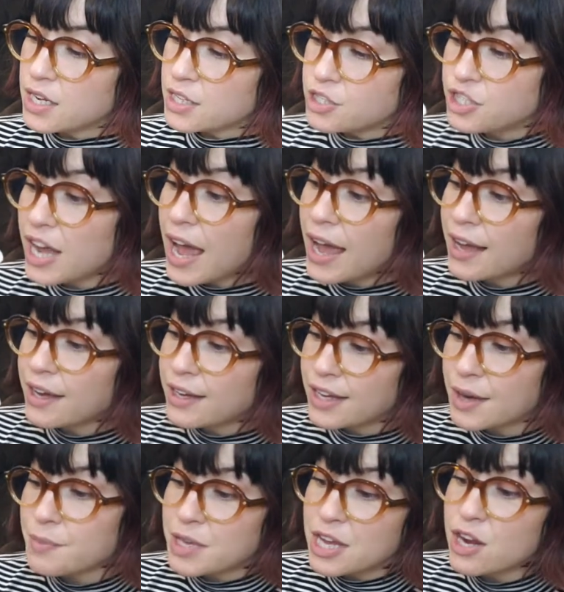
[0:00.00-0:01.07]
Jack,
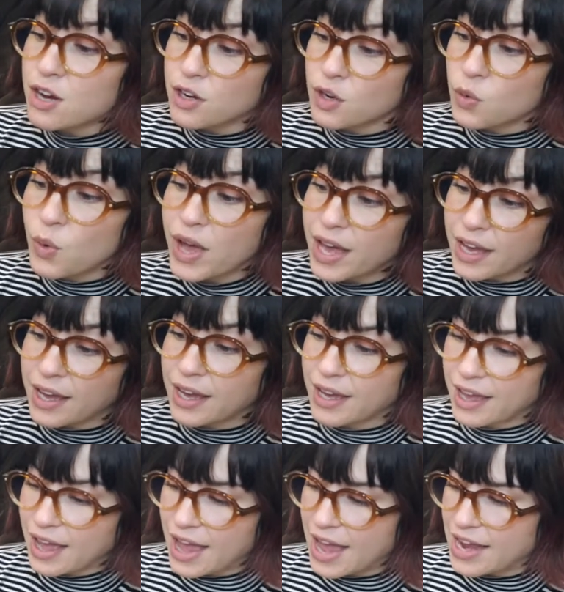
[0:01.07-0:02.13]
come here, quick,
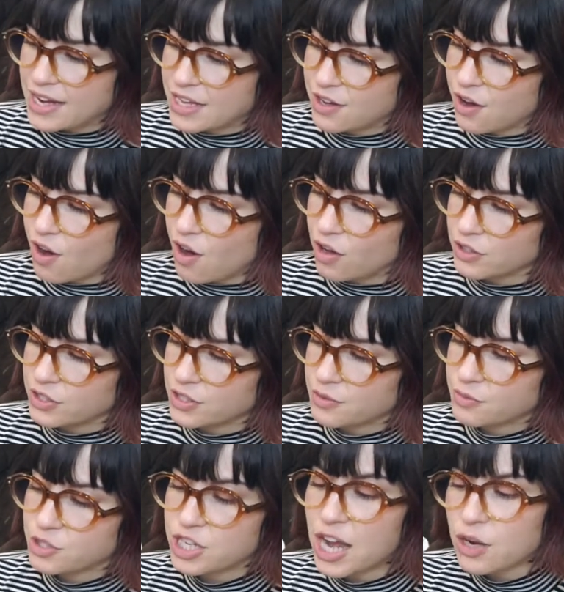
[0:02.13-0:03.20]
Annie called.
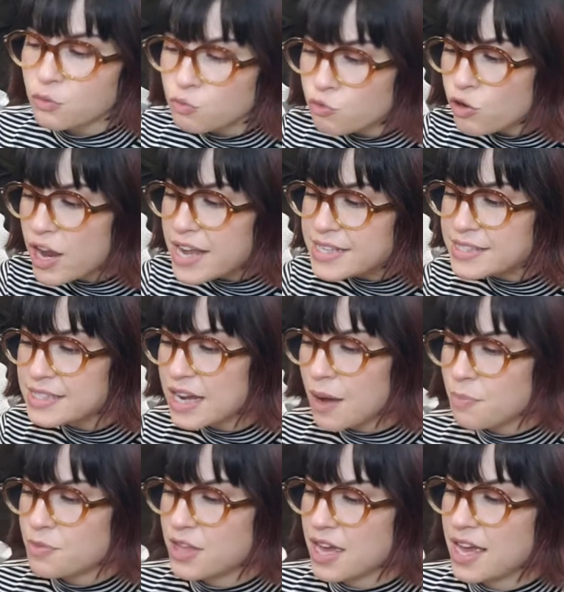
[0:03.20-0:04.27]
Jack raced
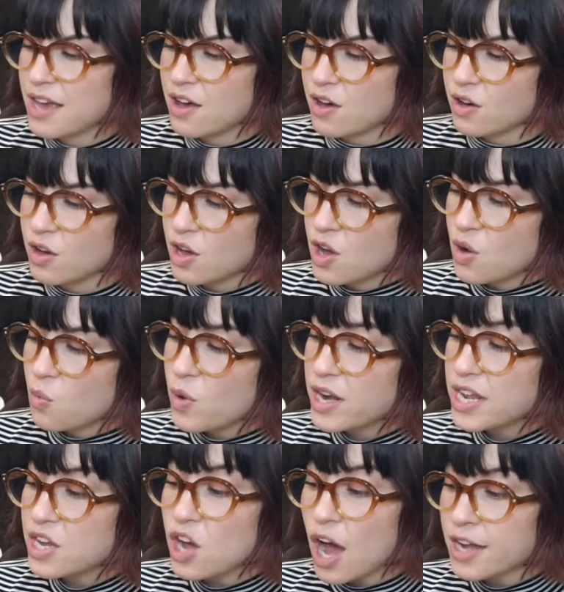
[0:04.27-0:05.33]
up the hill. When
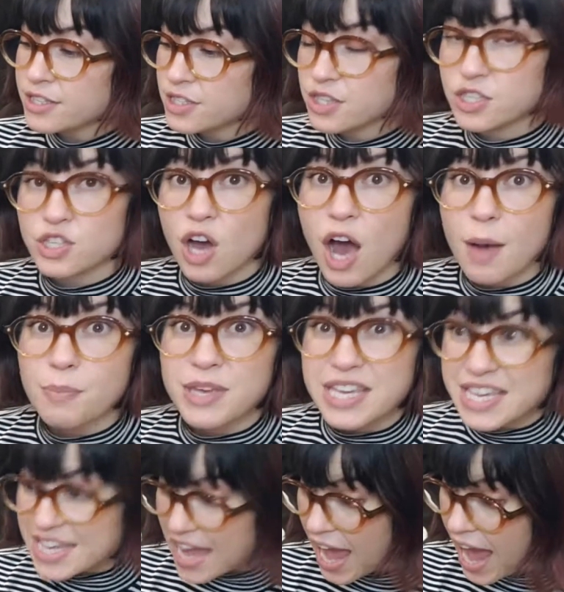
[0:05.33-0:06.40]
he got to the top, he
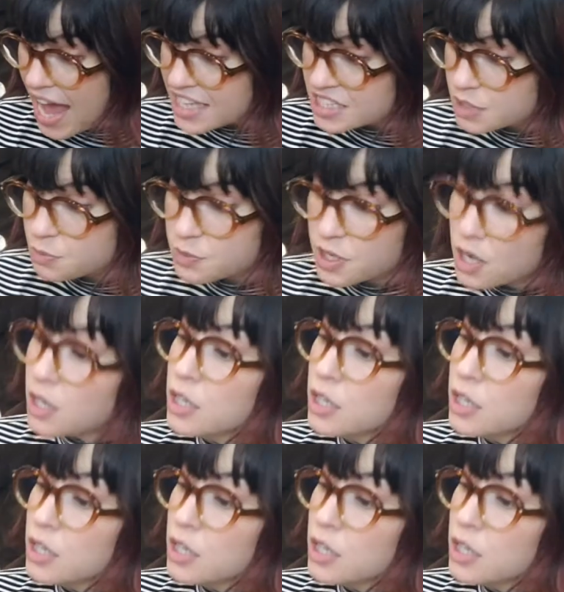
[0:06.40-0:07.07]
gasped.